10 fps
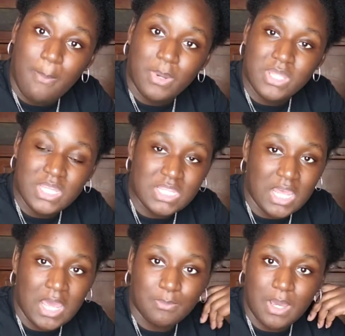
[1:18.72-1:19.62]
But this
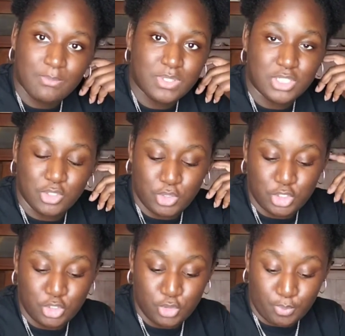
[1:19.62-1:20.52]
time, I'm just going
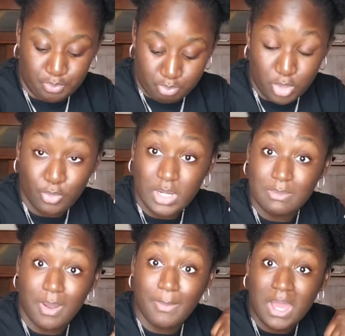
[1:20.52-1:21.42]
to put one in
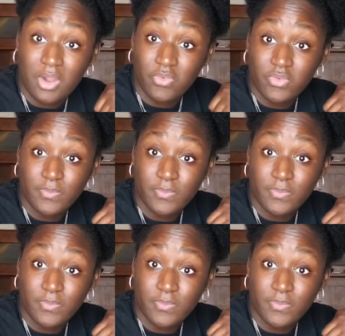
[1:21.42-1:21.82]
my mouth,